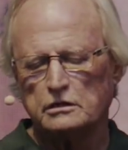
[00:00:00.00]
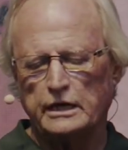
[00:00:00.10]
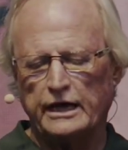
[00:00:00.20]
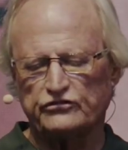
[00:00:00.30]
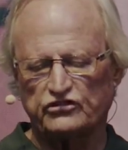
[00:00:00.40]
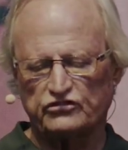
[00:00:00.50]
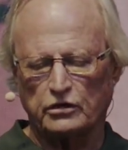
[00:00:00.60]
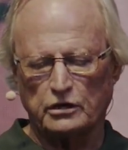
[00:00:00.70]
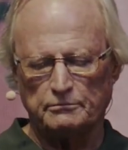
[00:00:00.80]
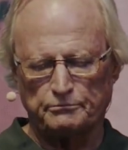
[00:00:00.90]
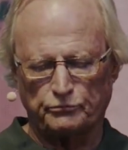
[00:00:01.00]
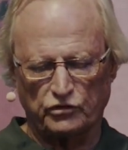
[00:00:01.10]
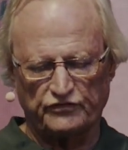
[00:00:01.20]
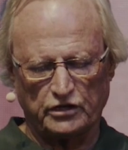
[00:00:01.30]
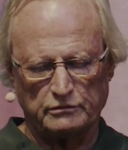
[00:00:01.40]
How's his heart?
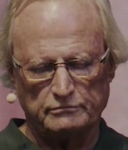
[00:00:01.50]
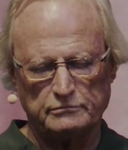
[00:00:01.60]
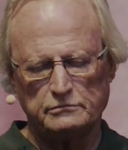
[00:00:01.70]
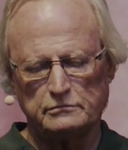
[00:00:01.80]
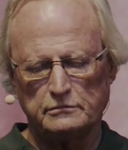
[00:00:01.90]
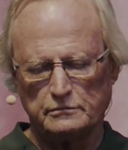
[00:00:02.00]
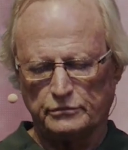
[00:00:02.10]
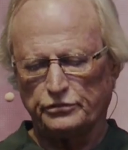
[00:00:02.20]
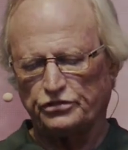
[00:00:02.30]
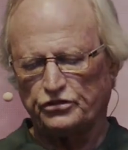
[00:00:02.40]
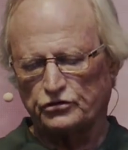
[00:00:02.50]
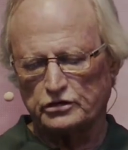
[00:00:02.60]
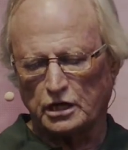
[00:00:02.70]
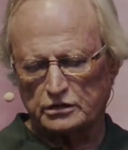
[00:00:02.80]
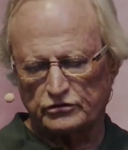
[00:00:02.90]
Perfect. 3rd
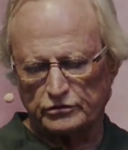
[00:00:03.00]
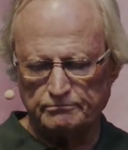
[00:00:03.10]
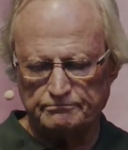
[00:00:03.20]
doctor.